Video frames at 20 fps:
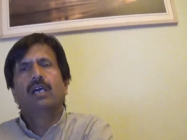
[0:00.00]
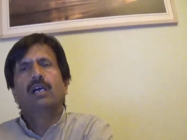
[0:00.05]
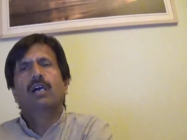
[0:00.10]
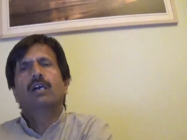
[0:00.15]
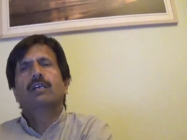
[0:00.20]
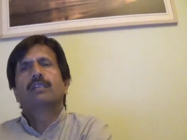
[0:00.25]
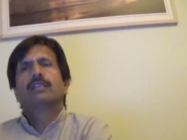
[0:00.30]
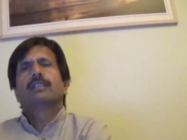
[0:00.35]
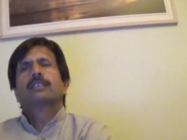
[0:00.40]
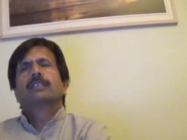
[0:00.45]

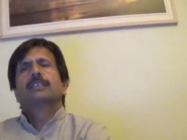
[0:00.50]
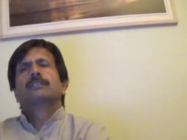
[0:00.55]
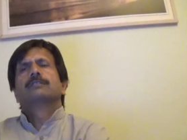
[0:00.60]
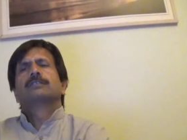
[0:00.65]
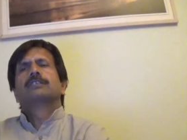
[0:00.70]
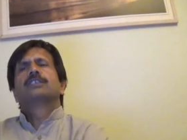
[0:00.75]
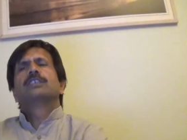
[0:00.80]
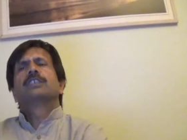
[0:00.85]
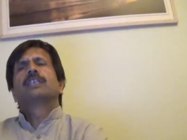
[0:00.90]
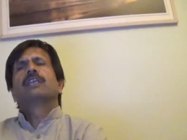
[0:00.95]
or
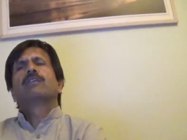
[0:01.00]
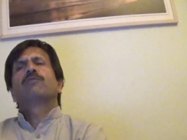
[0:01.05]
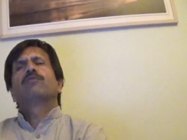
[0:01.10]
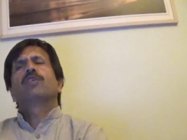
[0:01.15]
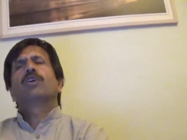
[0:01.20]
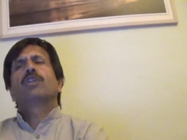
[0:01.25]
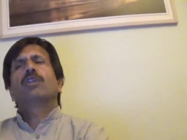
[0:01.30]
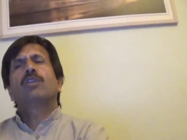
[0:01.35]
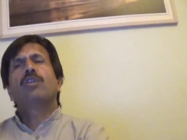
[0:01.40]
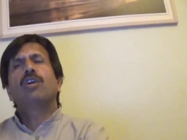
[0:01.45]
sitting
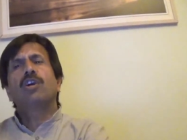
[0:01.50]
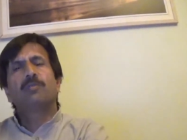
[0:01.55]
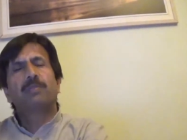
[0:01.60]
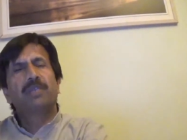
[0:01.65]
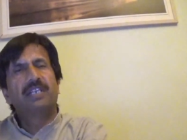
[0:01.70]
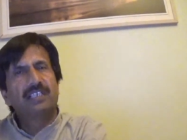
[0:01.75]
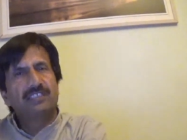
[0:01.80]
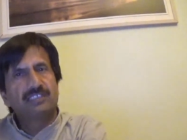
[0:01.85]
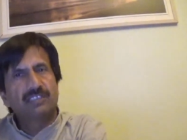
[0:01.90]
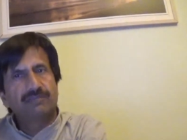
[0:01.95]
for long
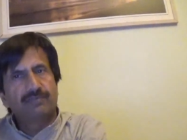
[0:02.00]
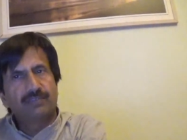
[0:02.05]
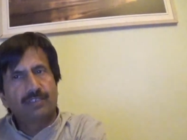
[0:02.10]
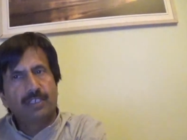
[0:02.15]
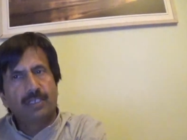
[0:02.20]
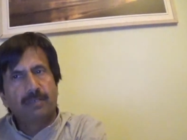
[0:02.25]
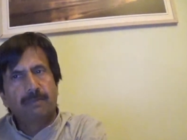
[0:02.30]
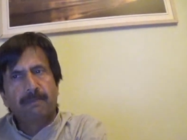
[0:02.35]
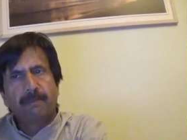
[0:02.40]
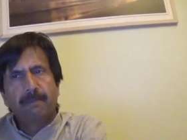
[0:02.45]
periods of
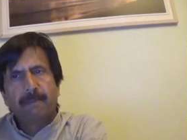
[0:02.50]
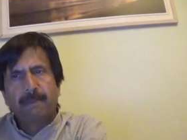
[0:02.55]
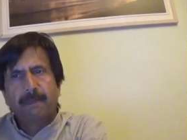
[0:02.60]
time,